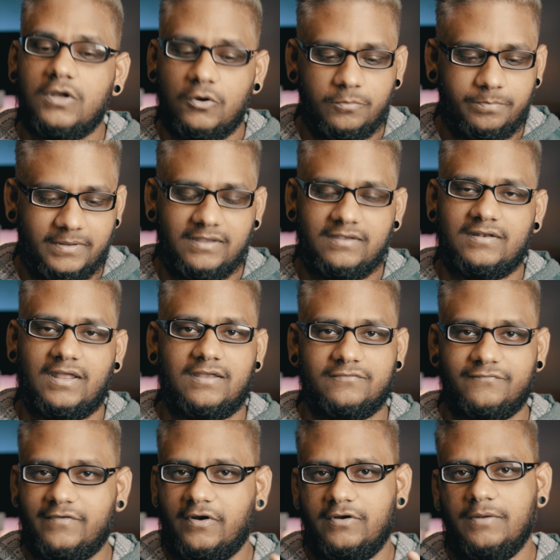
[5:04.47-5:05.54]
loud pink, like
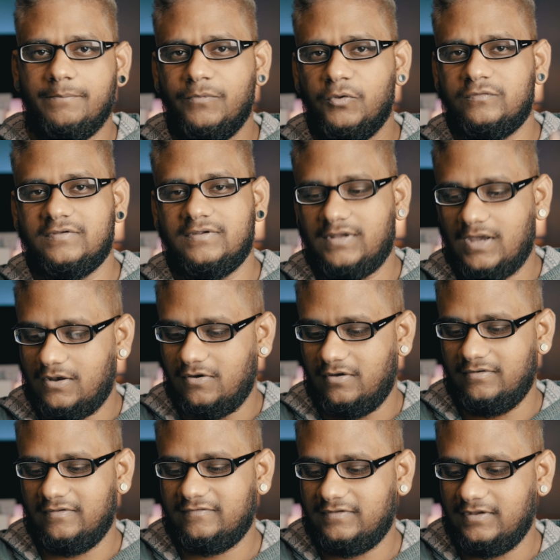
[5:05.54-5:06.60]
very muted, kind of
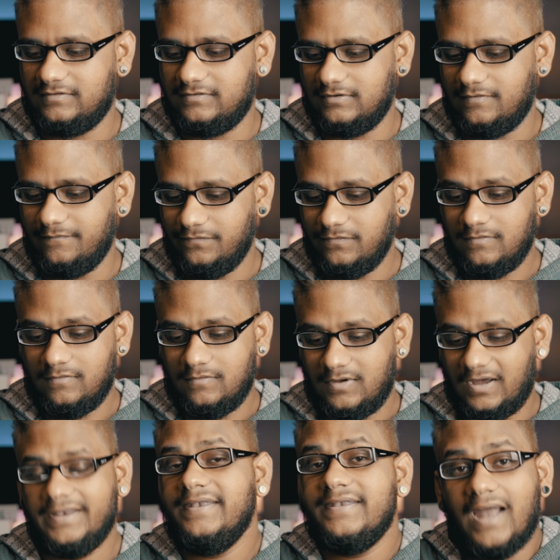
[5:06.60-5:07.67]
understated,
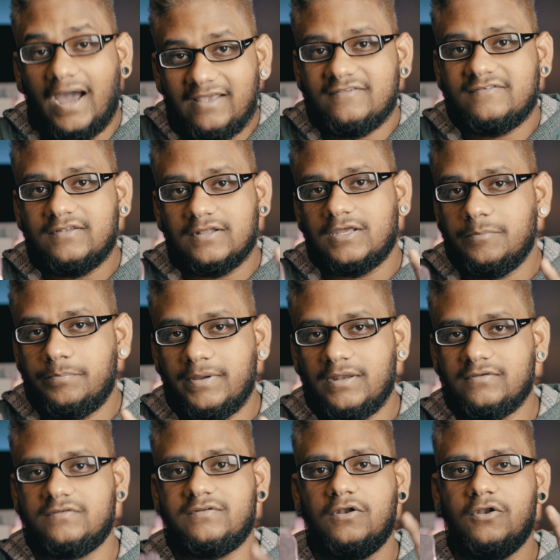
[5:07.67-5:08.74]
a nice looking
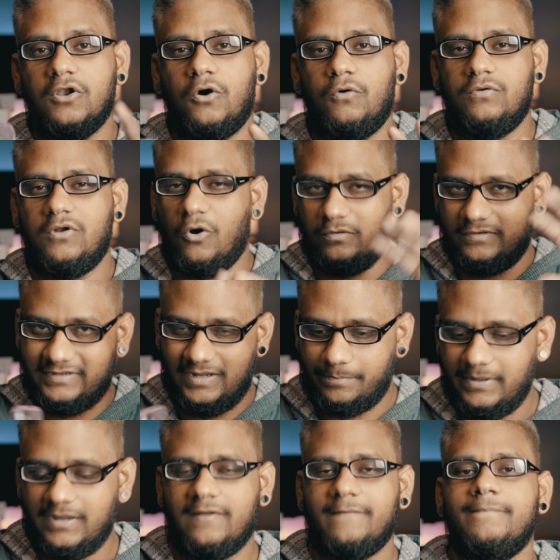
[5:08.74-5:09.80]
pink, not a loud, out there
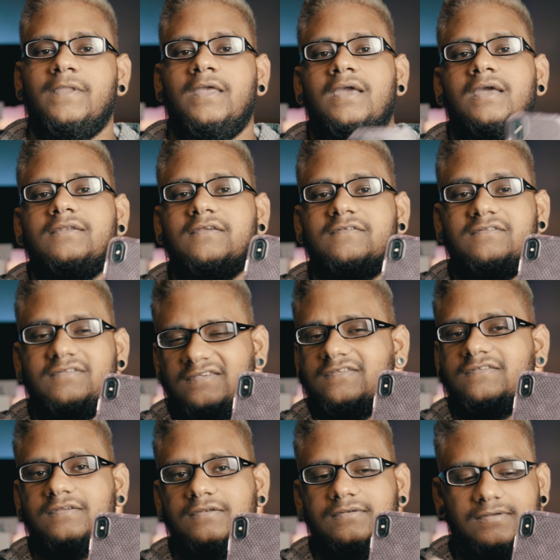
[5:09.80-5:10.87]
pink, this
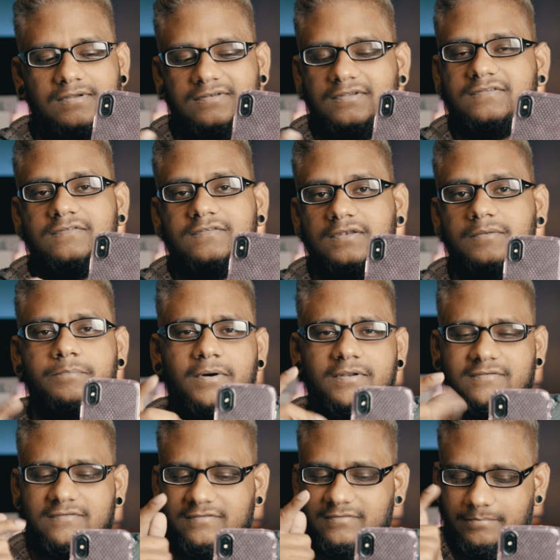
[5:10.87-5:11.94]
is it. This is it.
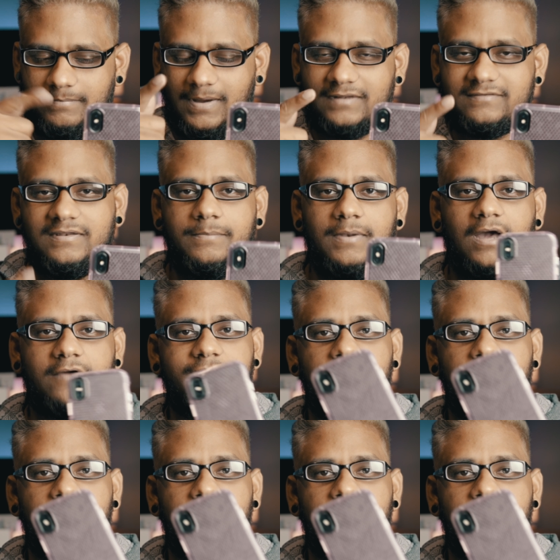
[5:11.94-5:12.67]
But back to the black